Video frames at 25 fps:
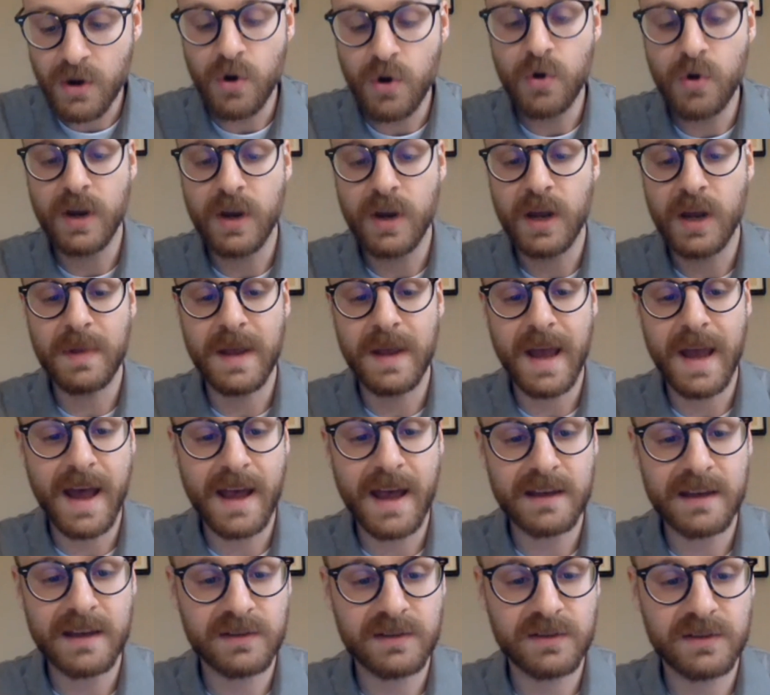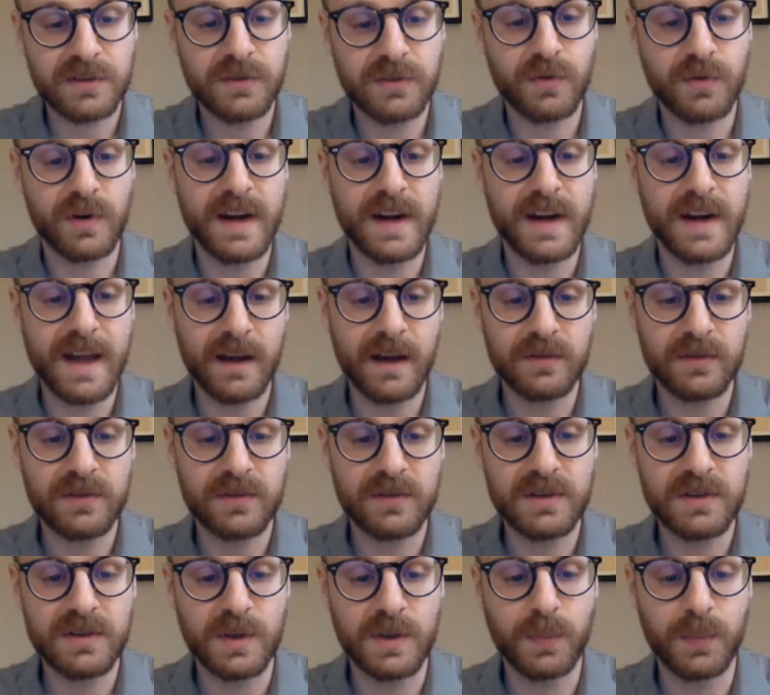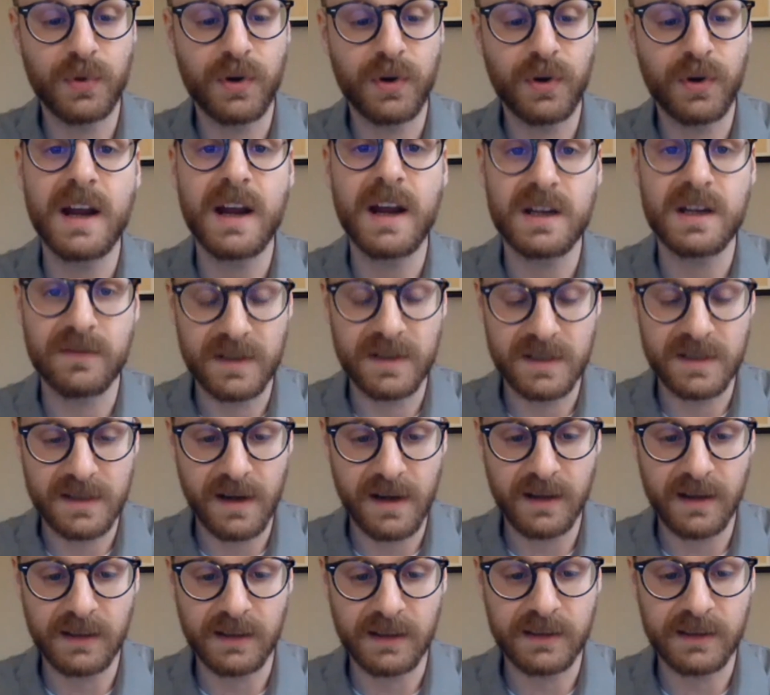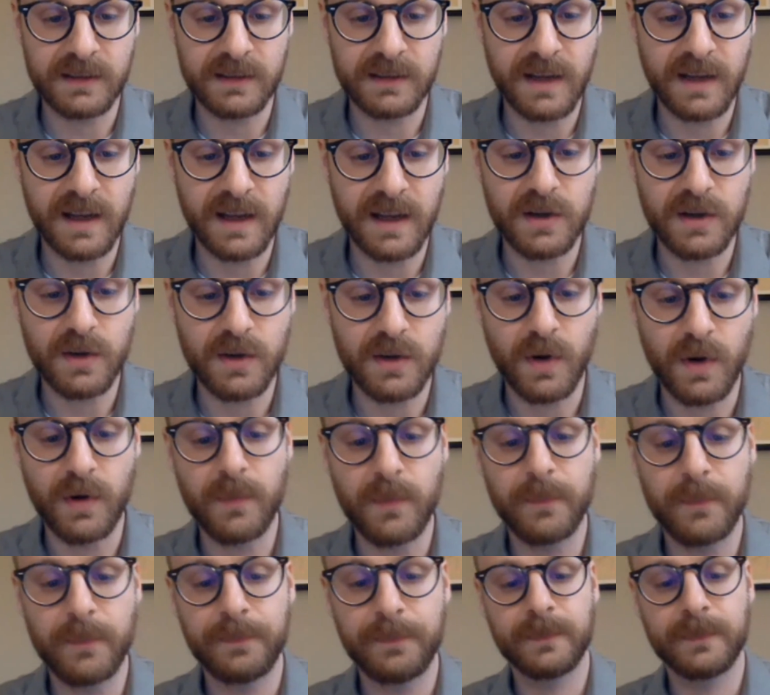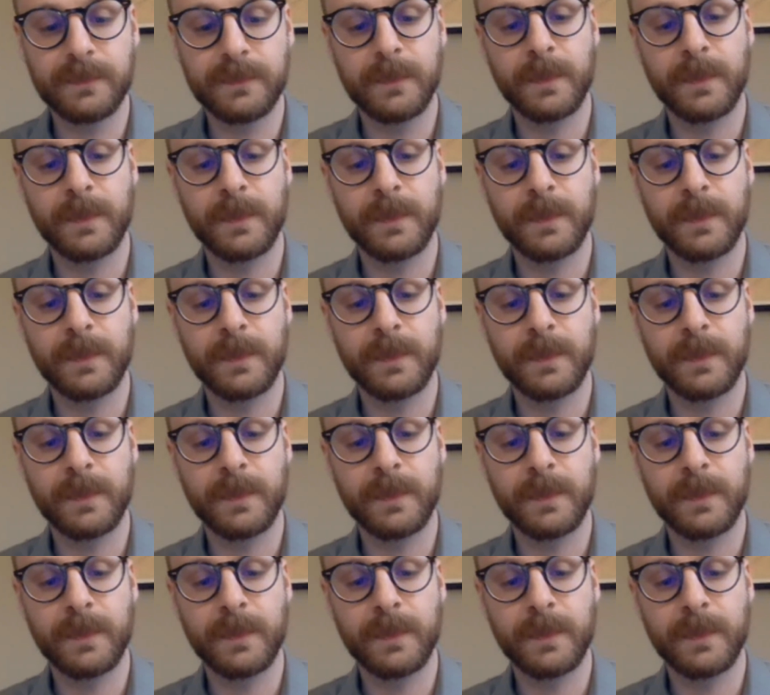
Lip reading: who can be asked to renounce the pride of his color, end quote.